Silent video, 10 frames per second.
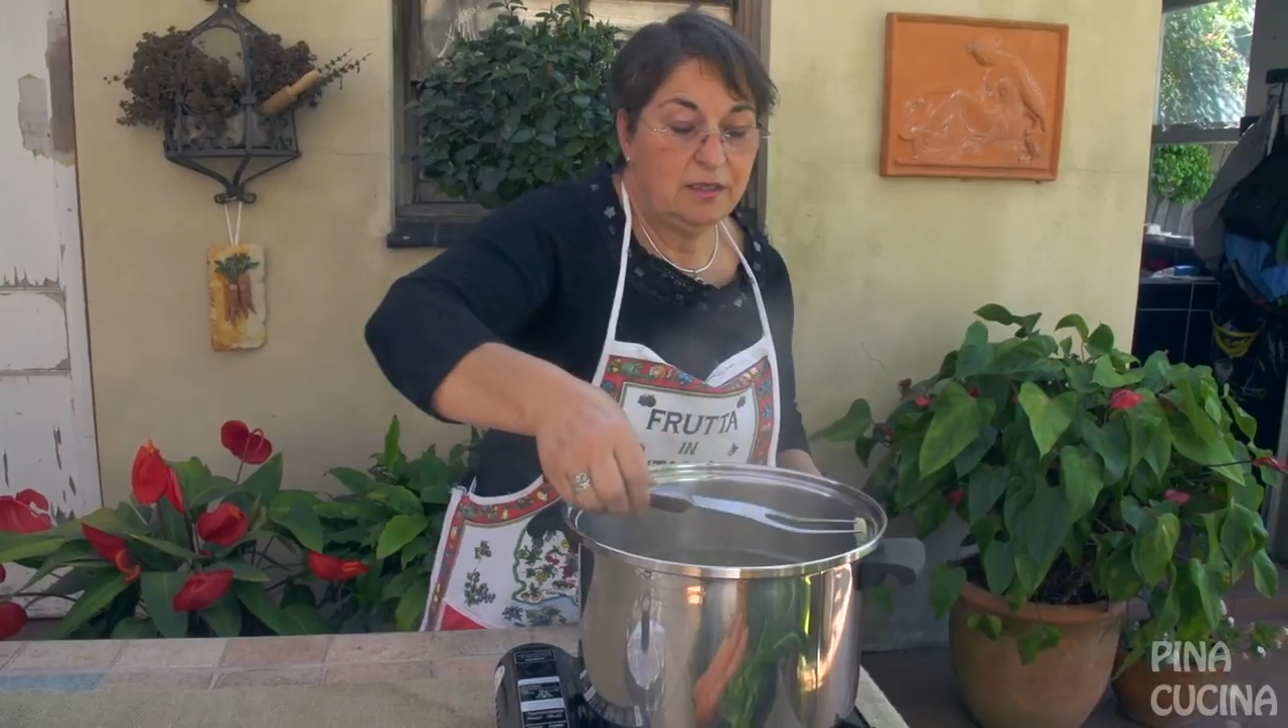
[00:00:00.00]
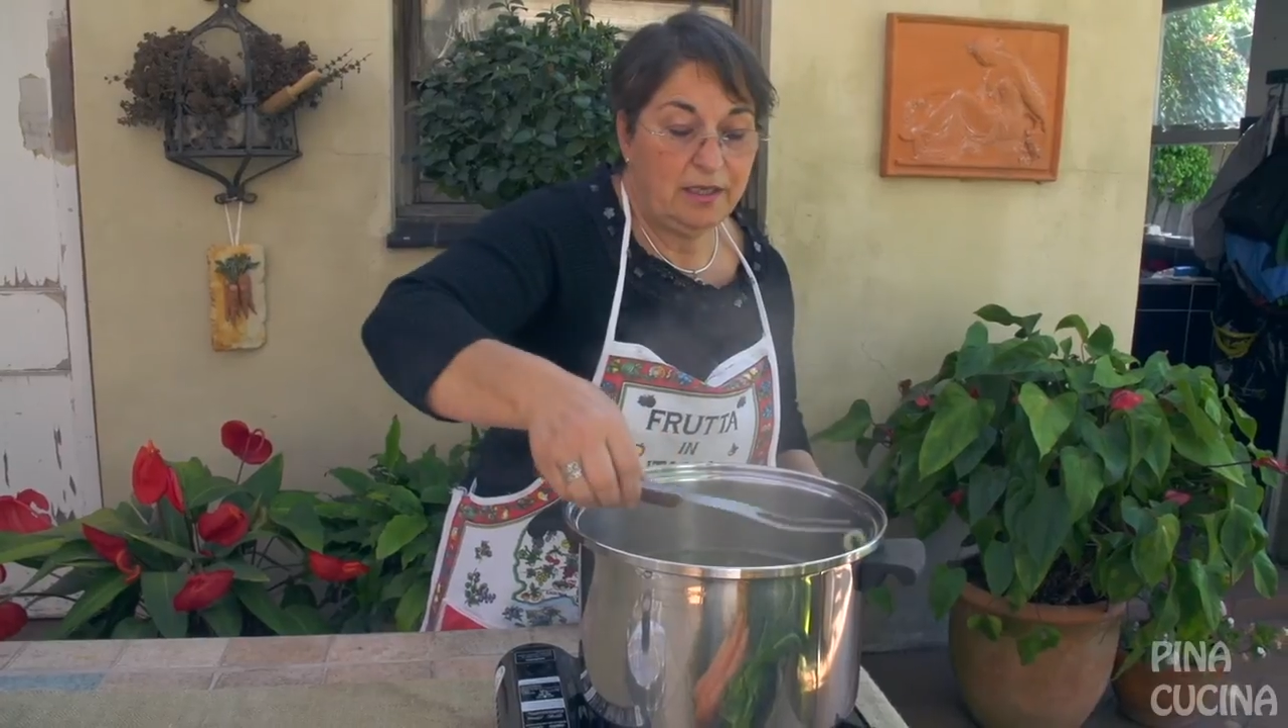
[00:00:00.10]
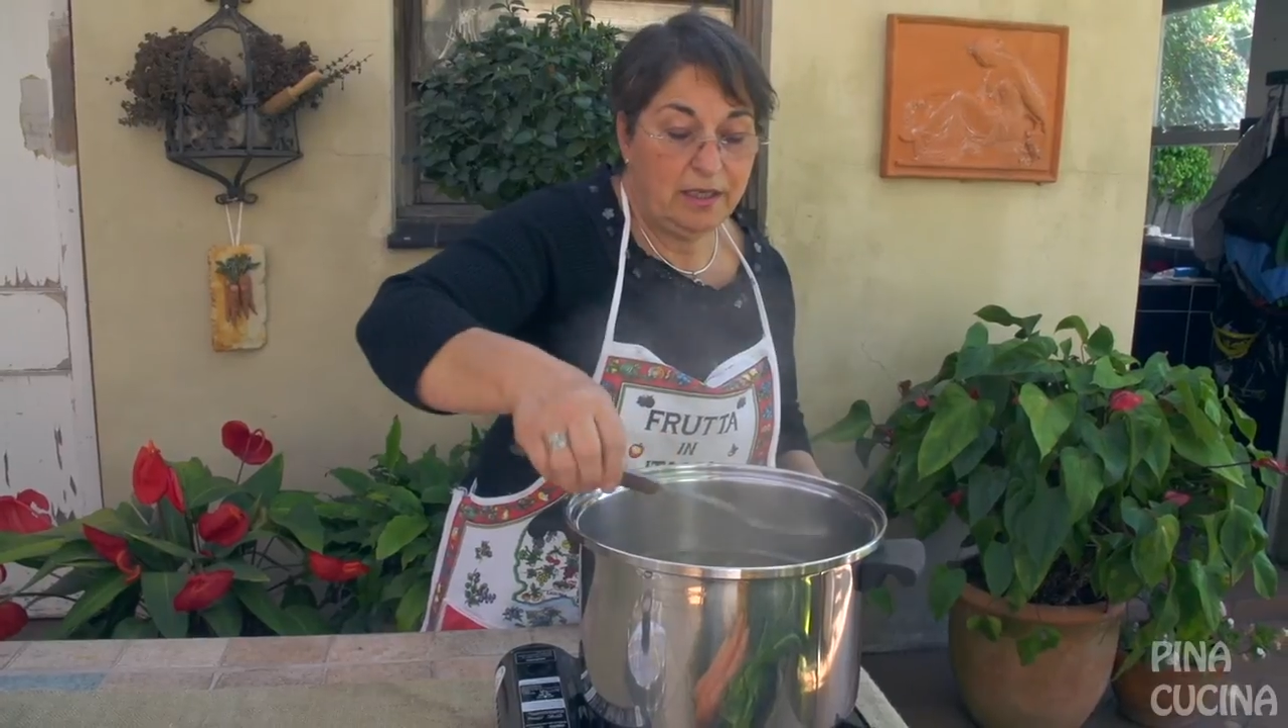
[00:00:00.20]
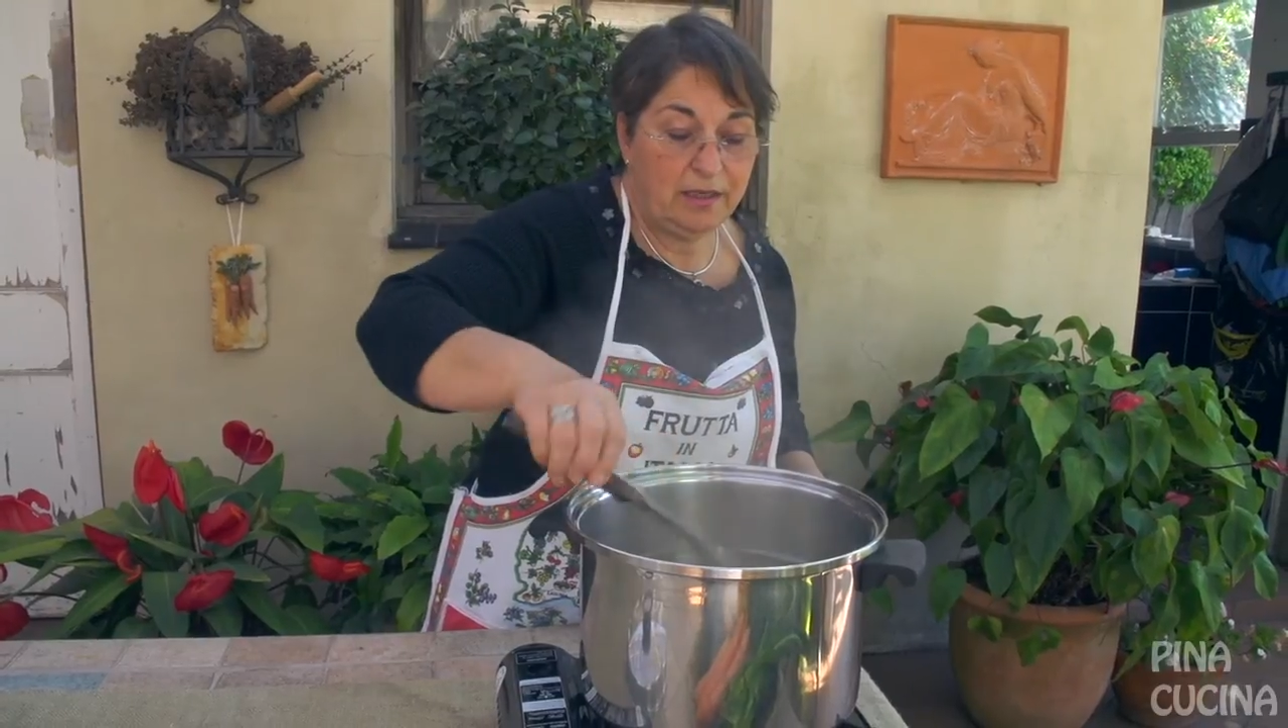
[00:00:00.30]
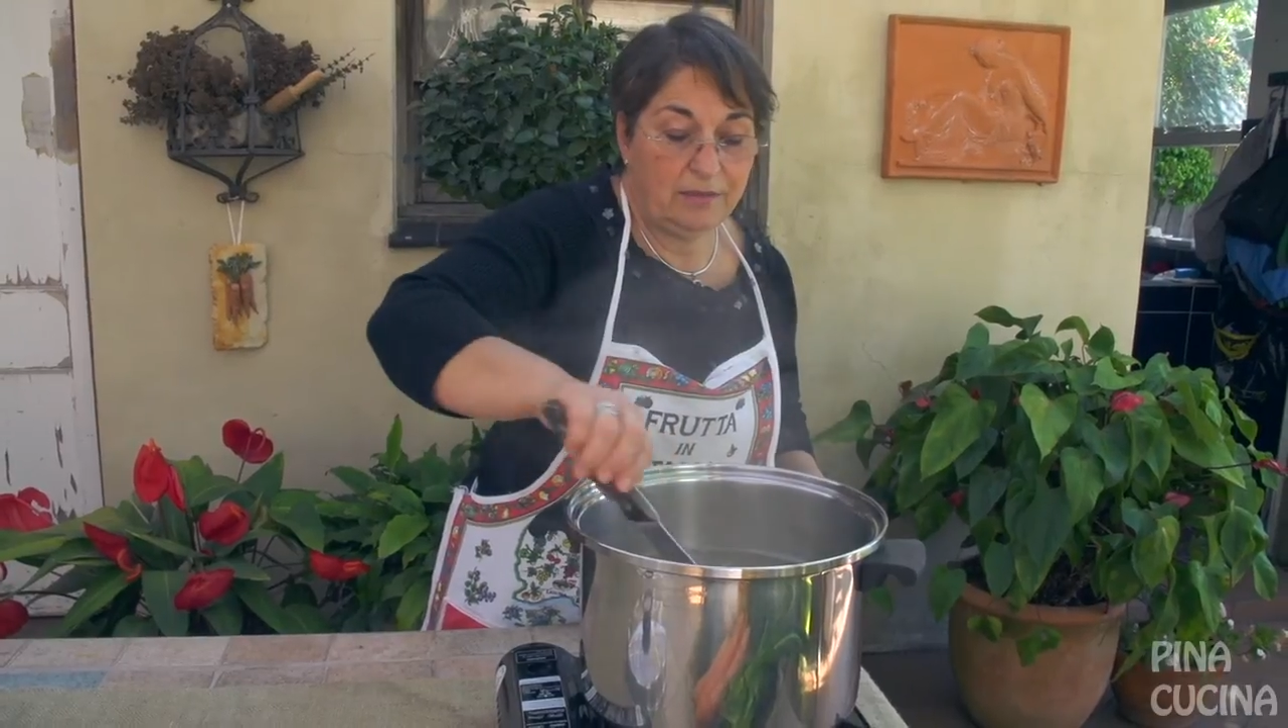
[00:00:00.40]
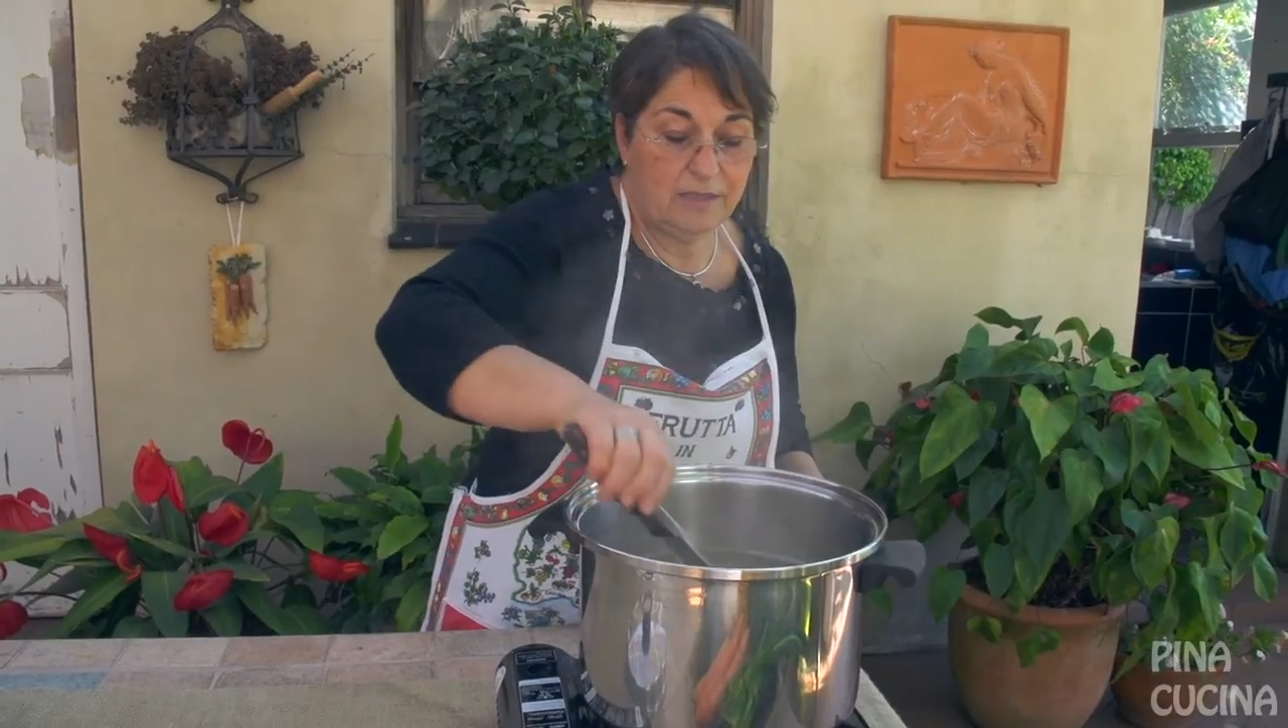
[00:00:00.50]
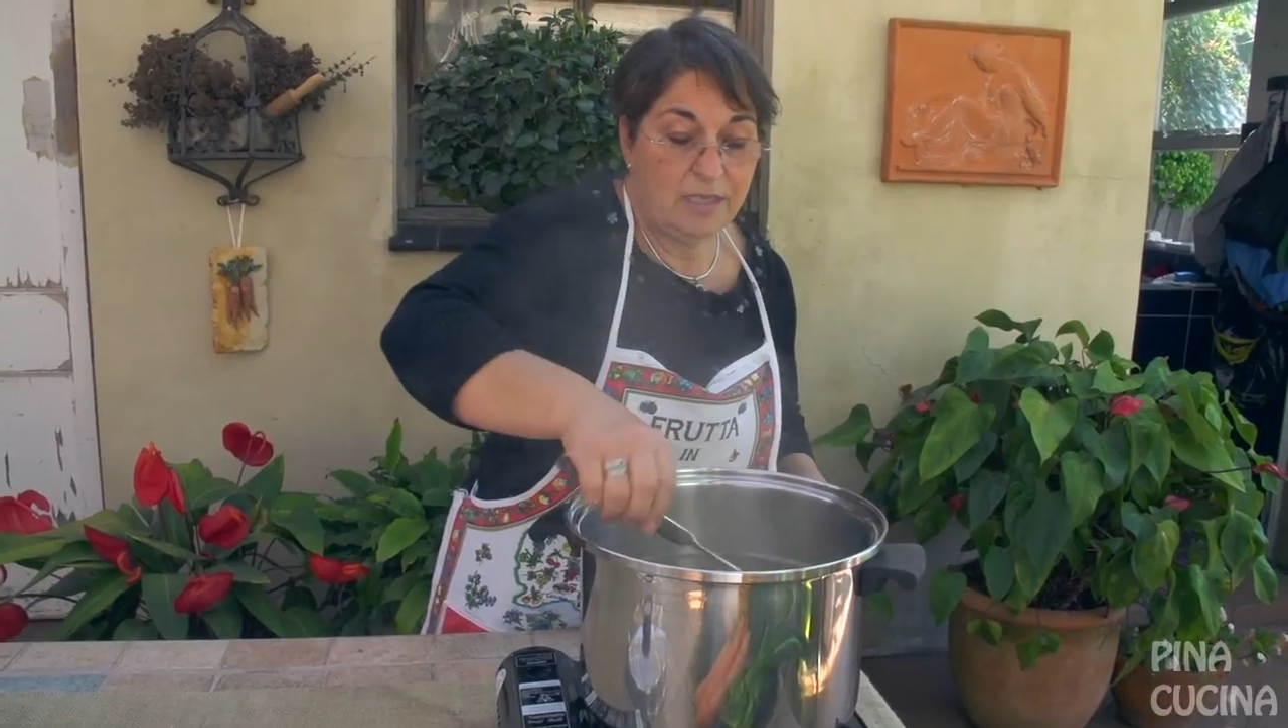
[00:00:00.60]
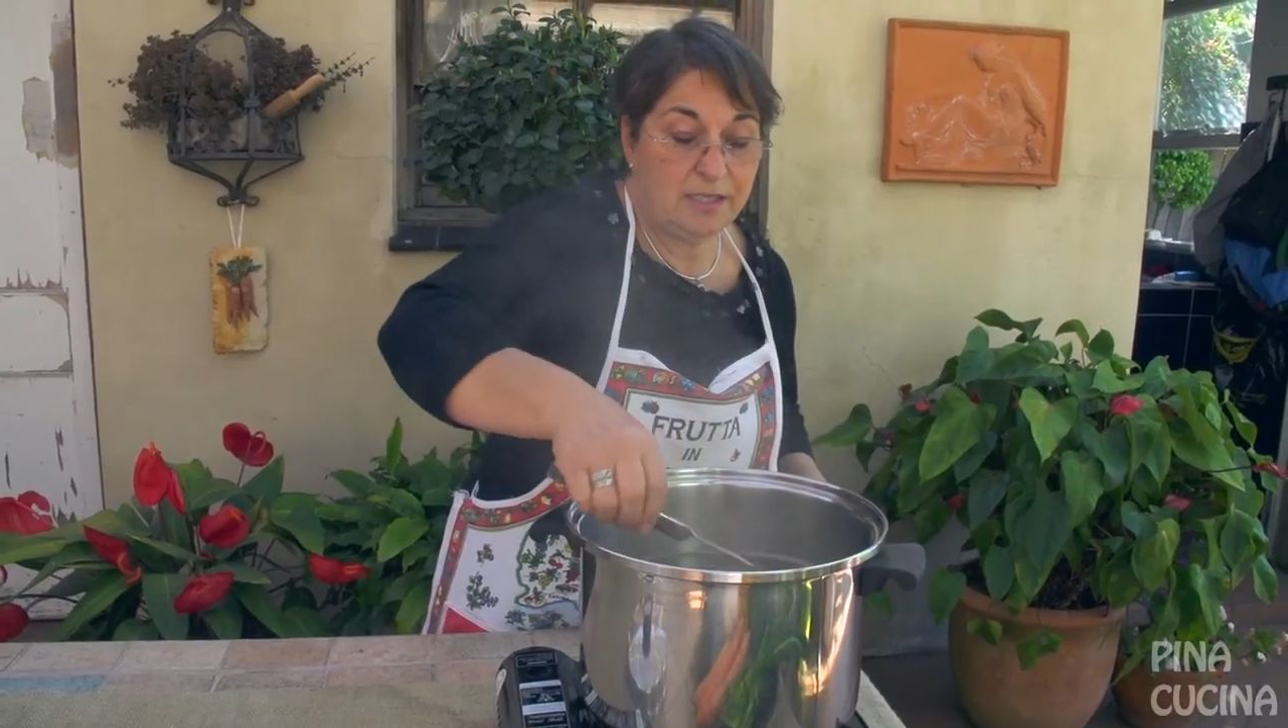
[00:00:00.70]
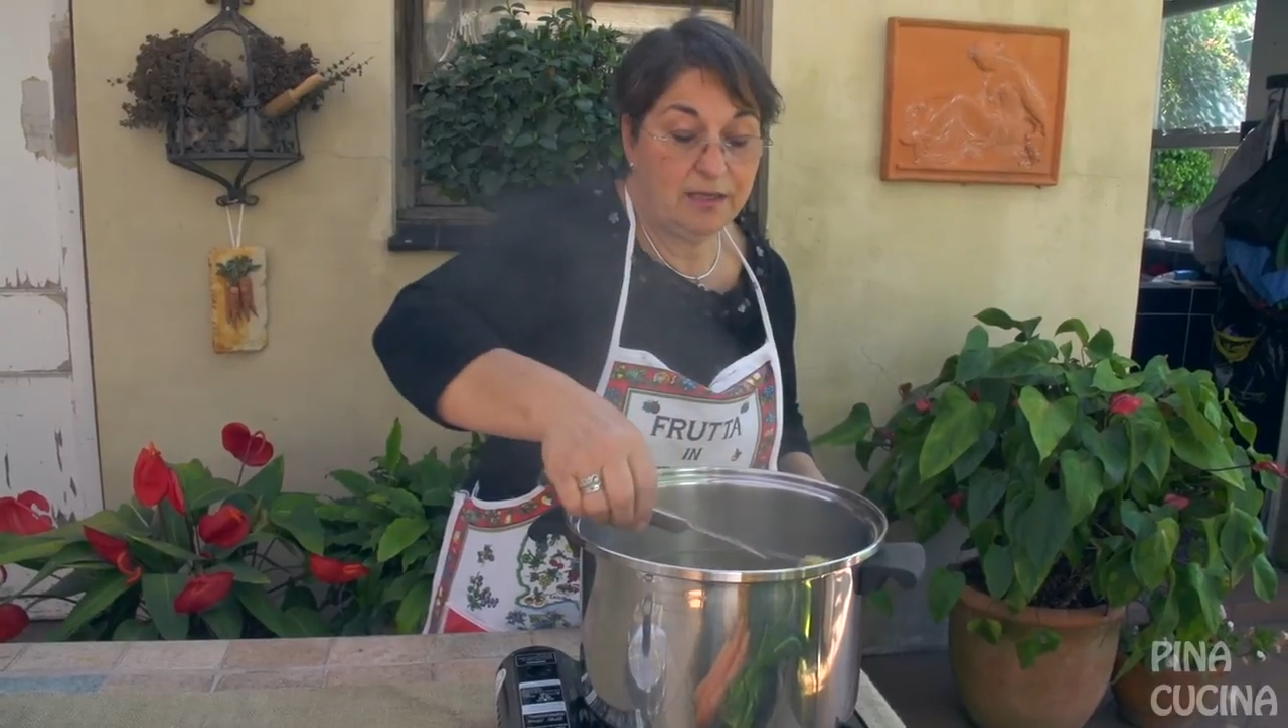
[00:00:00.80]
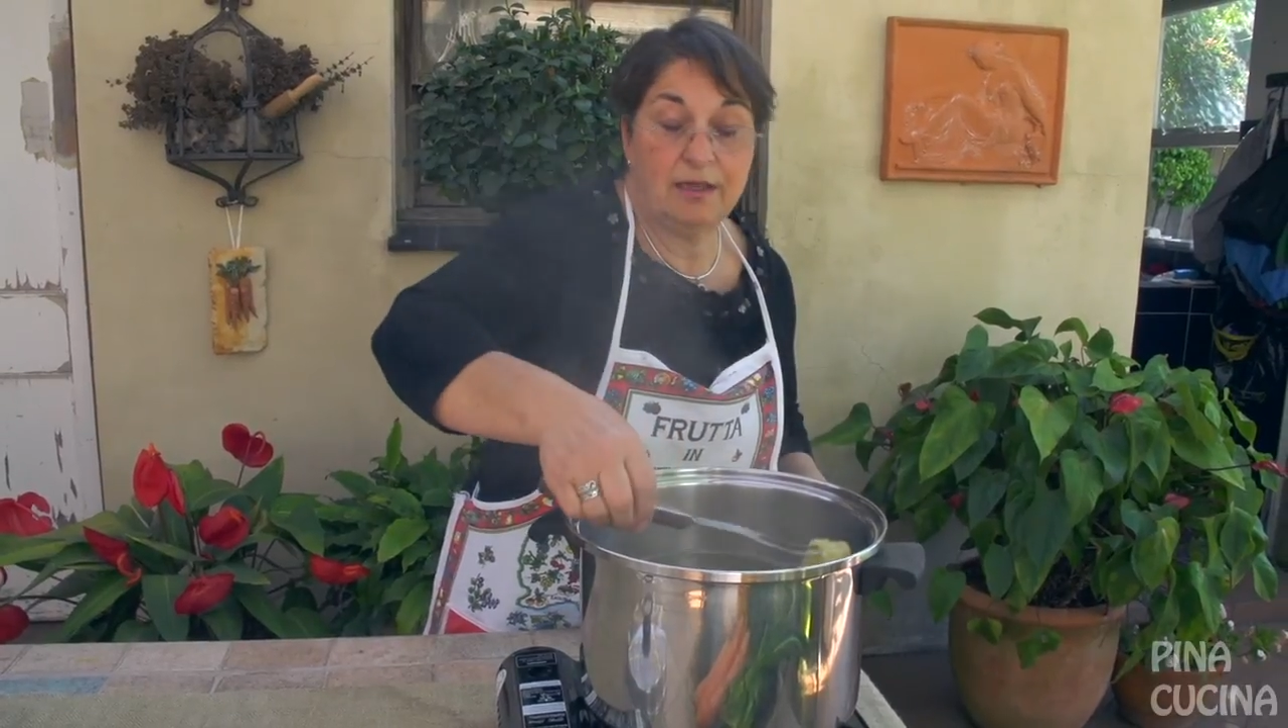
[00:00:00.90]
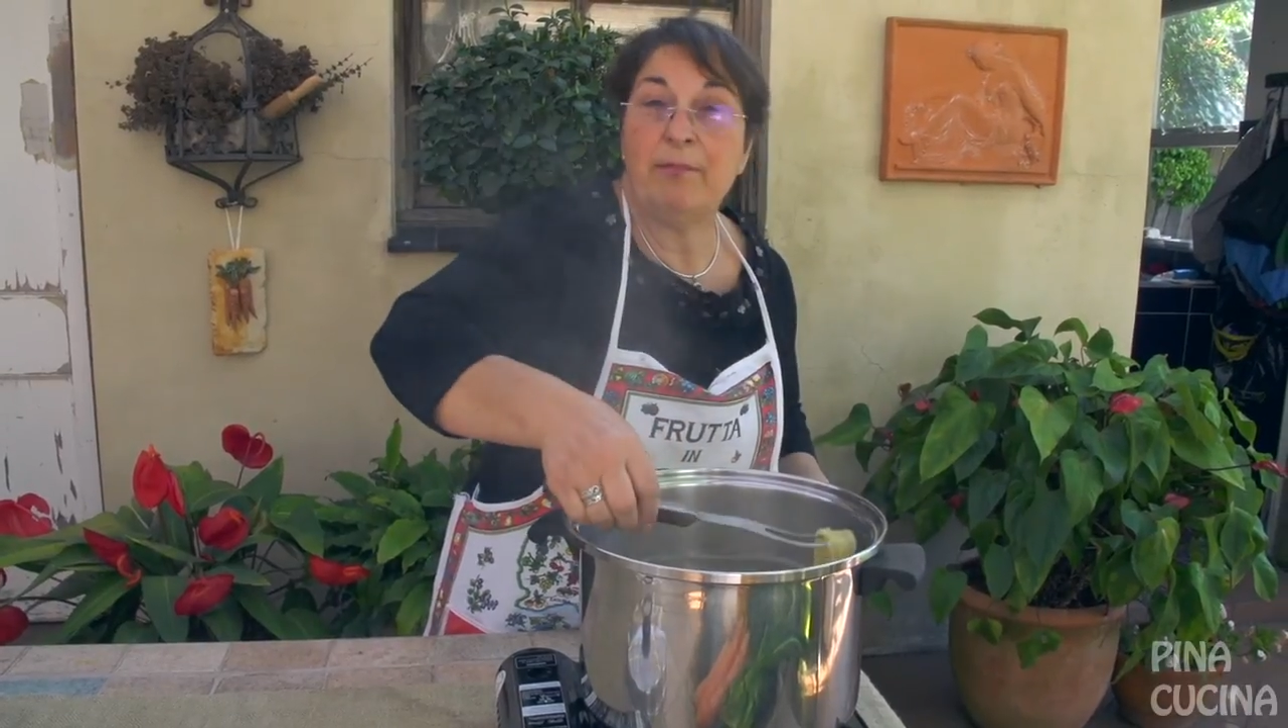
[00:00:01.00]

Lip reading: and the